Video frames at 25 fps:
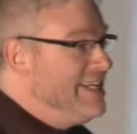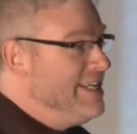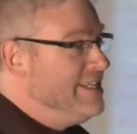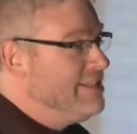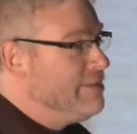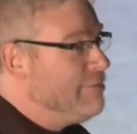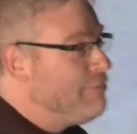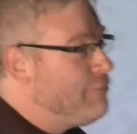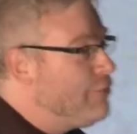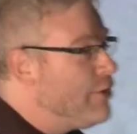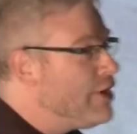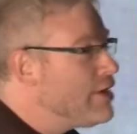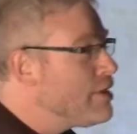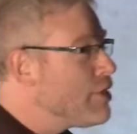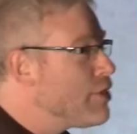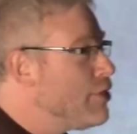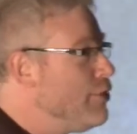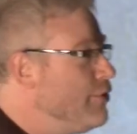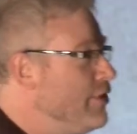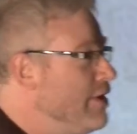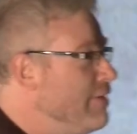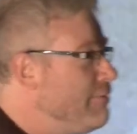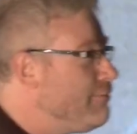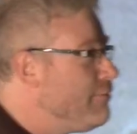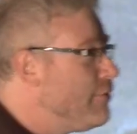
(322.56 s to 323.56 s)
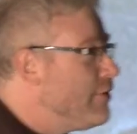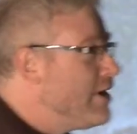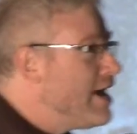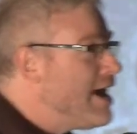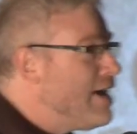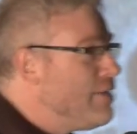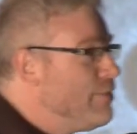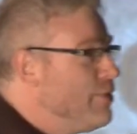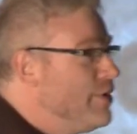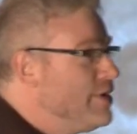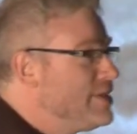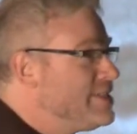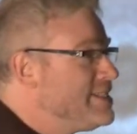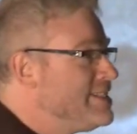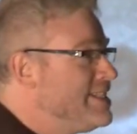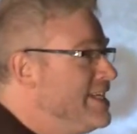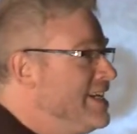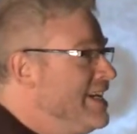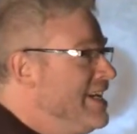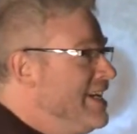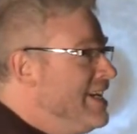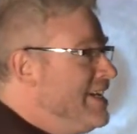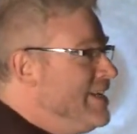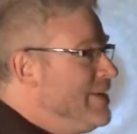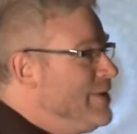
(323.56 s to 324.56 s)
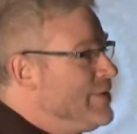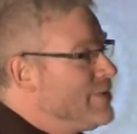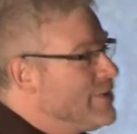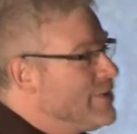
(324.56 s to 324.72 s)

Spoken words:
in the first 3-4 hours, you